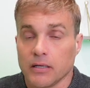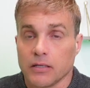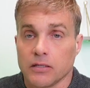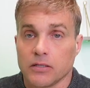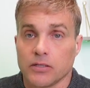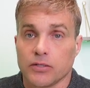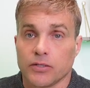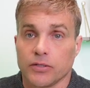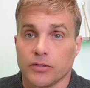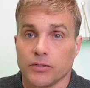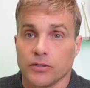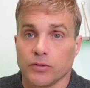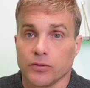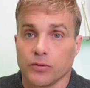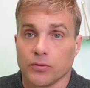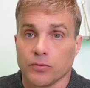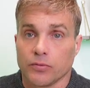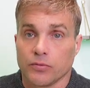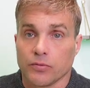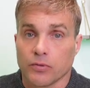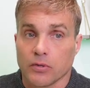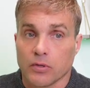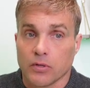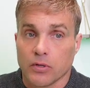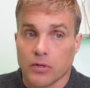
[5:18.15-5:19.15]
to
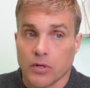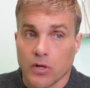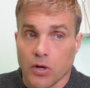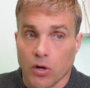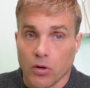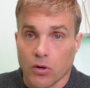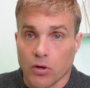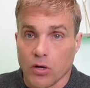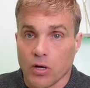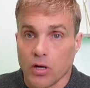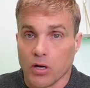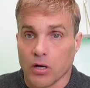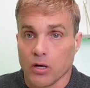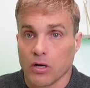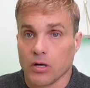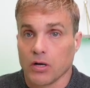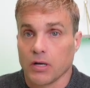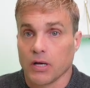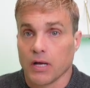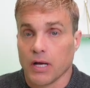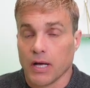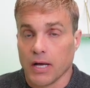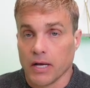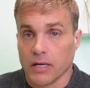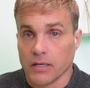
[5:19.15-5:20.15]
conquer
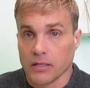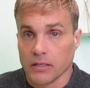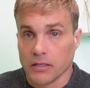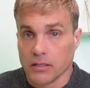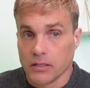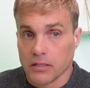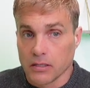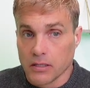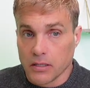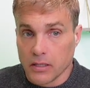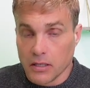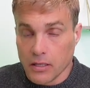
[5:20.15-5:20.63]
and